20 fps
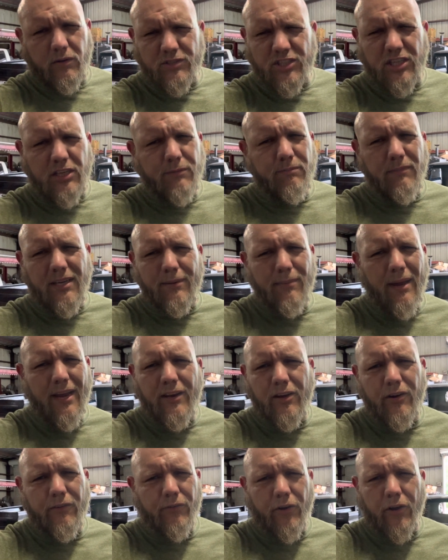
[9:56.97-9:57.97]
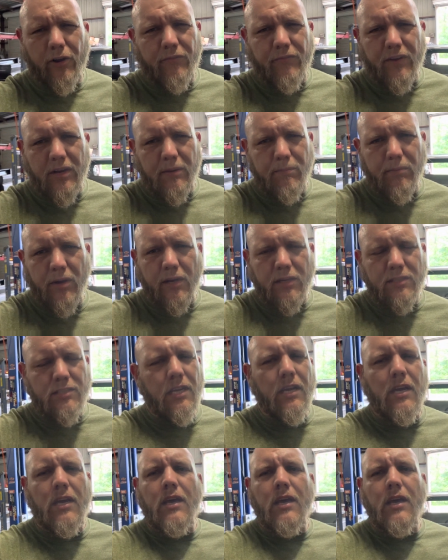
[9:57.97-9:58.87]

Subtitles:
It's a cheap eBay deal for 150 bucks.